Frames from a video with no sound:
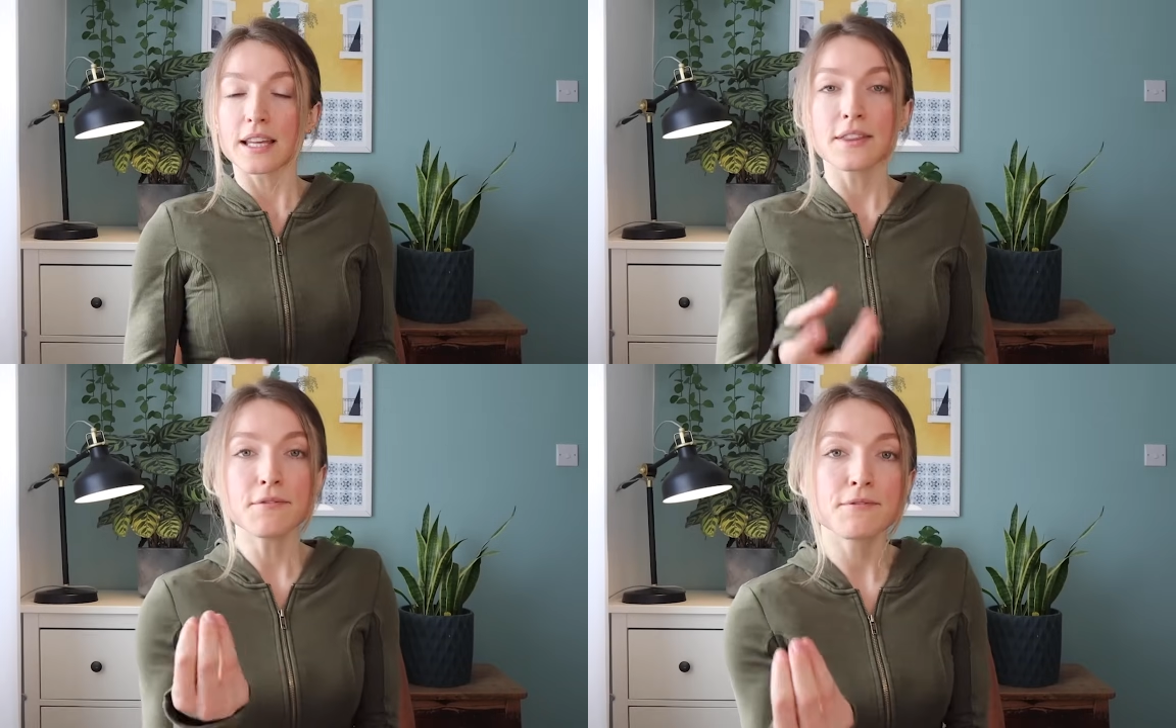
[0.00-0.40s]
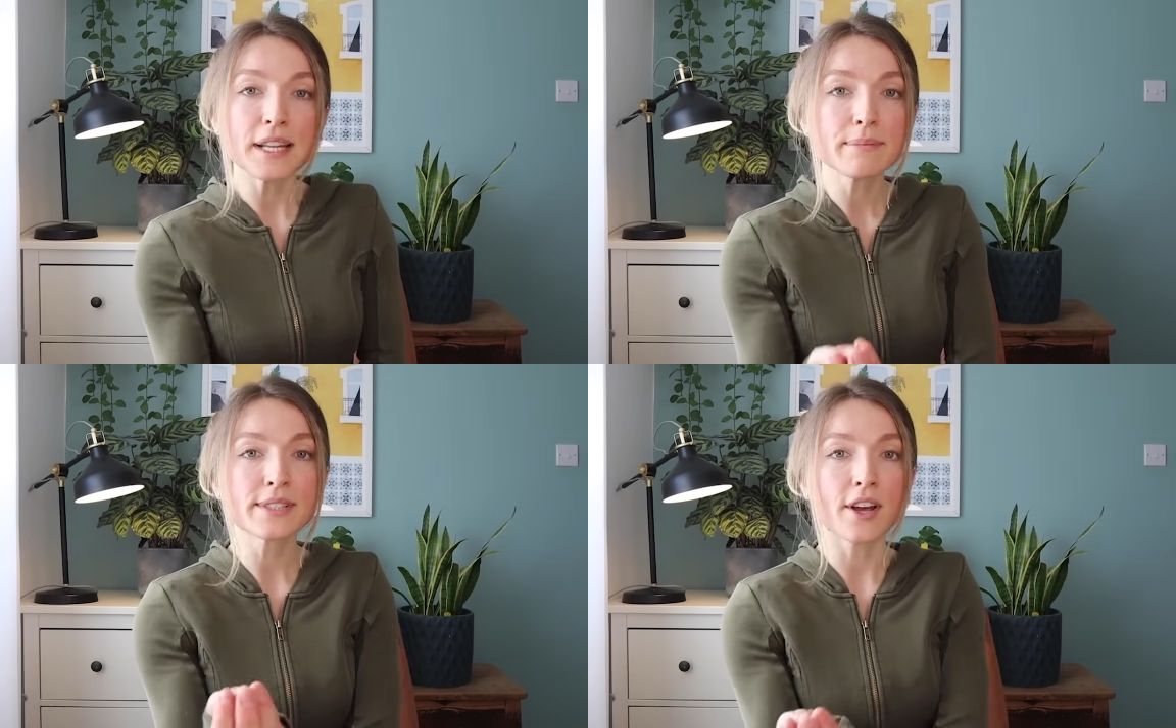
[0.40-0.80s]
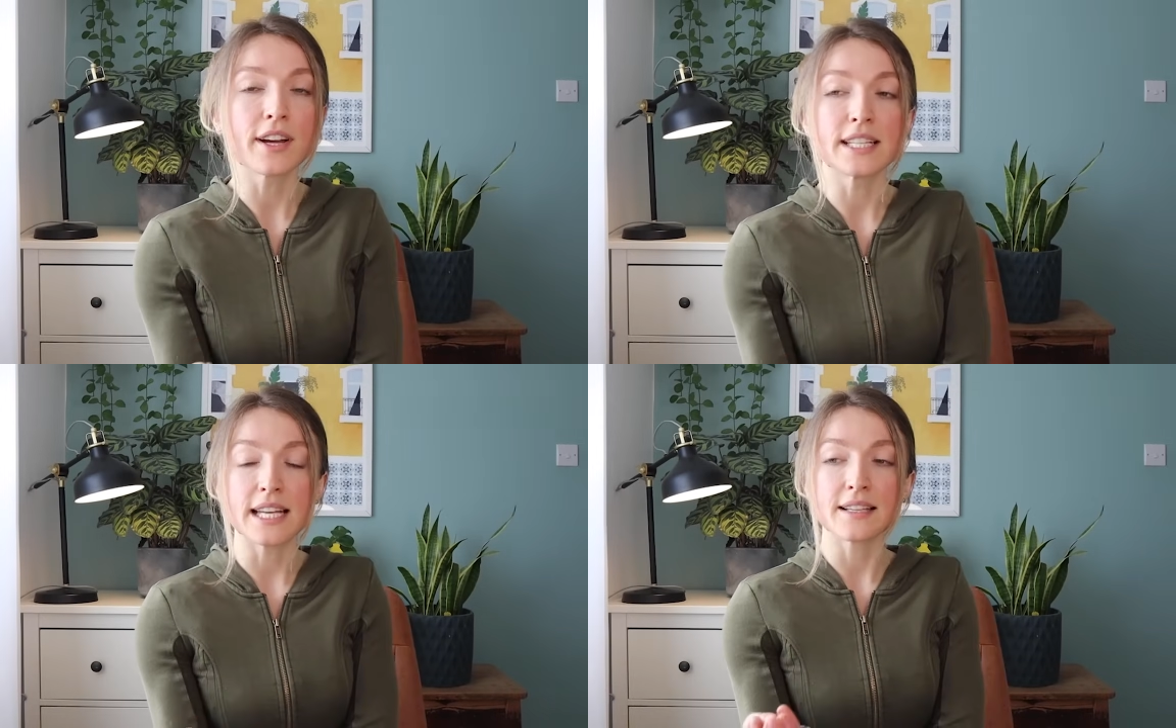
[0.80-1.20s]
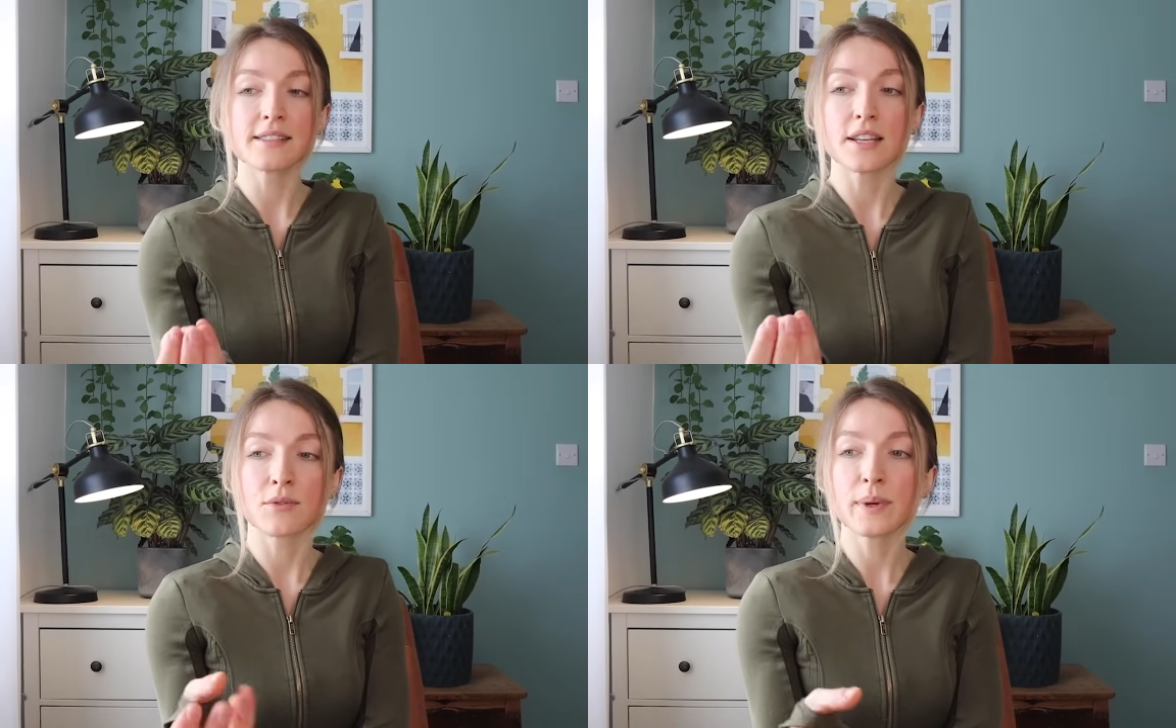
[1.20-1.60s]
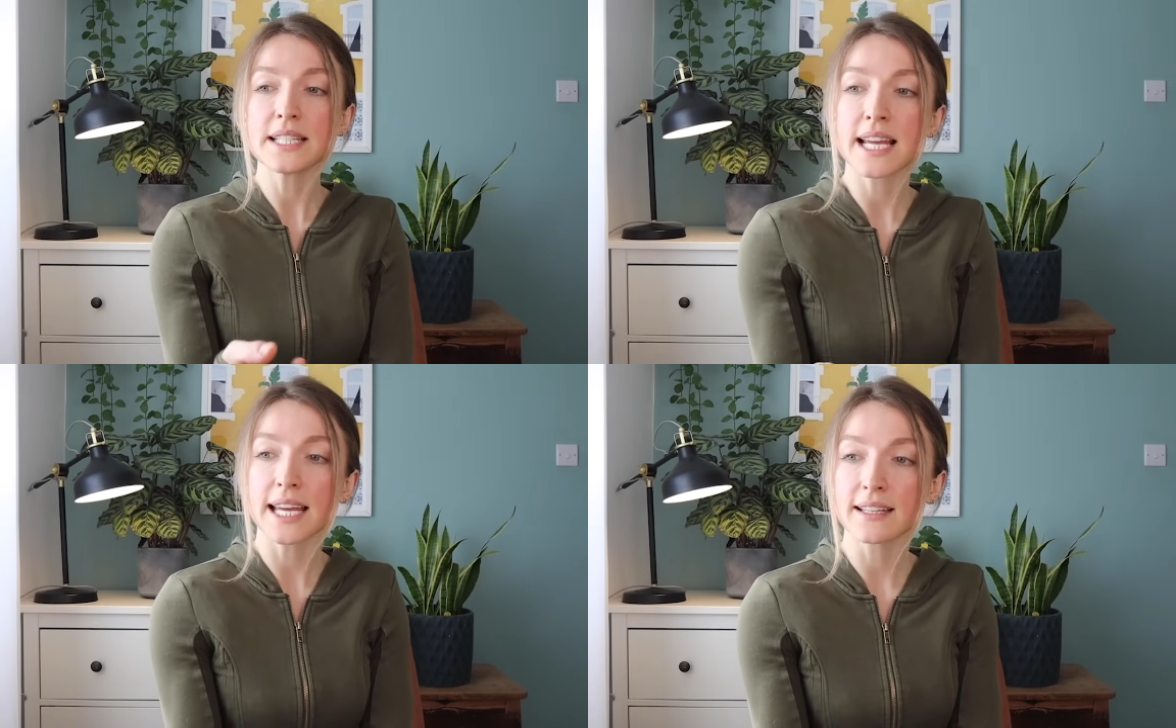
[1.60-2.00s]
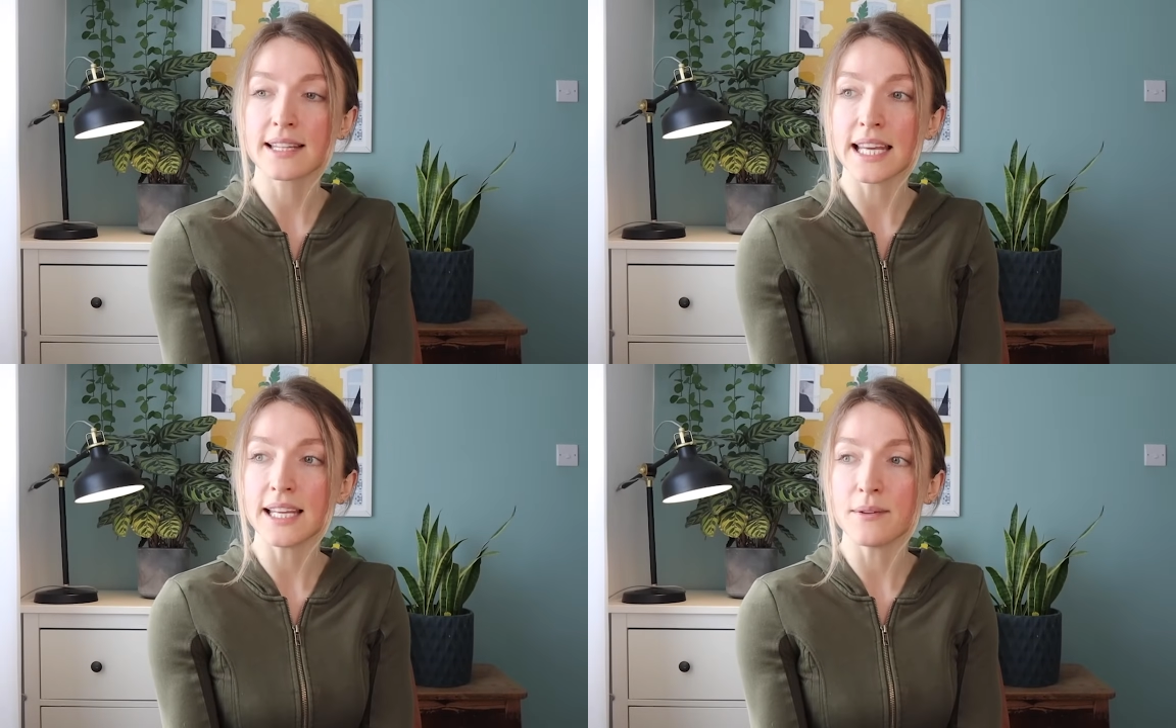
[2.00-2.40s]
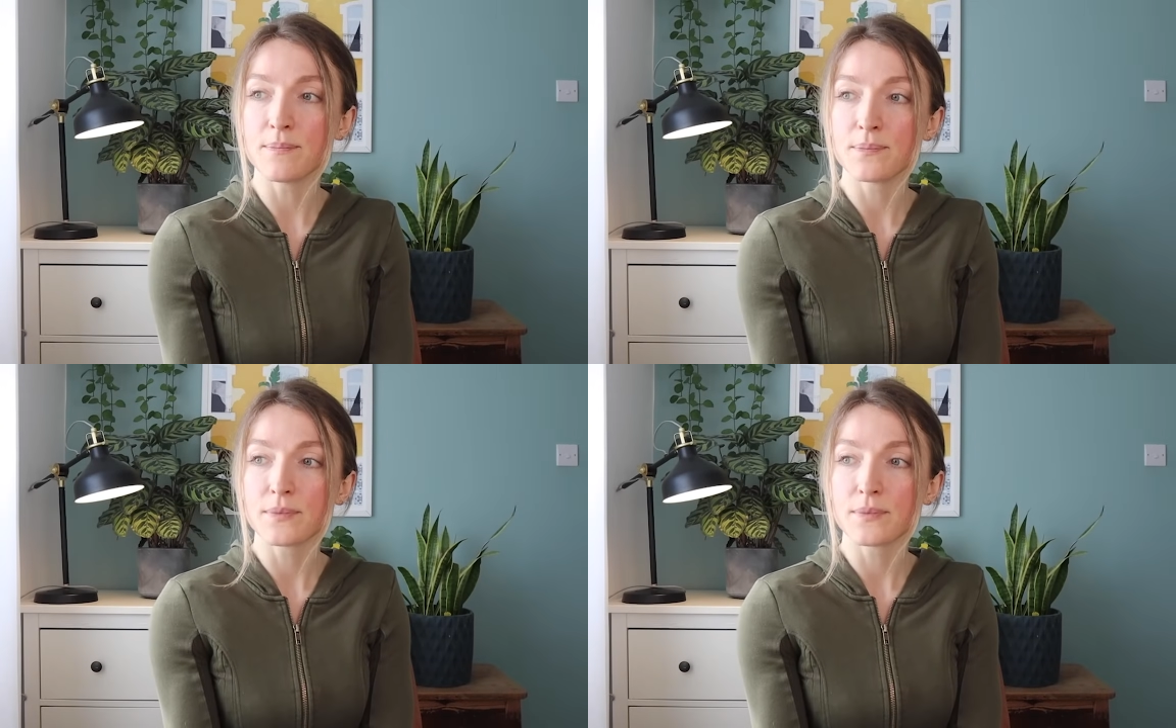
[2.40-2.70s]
And the flip side is if we take the